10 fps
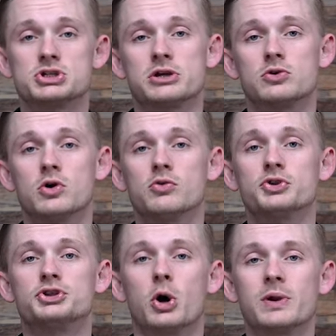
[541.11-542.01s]
general,
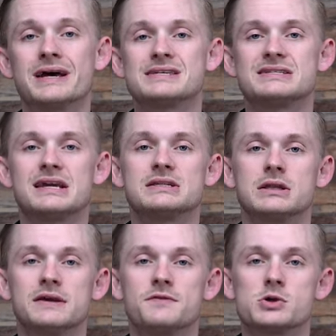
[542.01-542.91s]
don't hesitate to
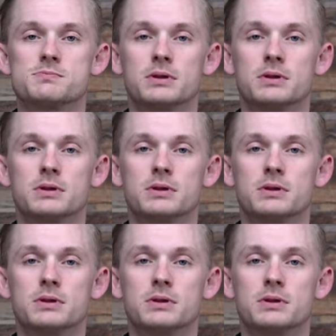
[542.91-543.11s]
leave those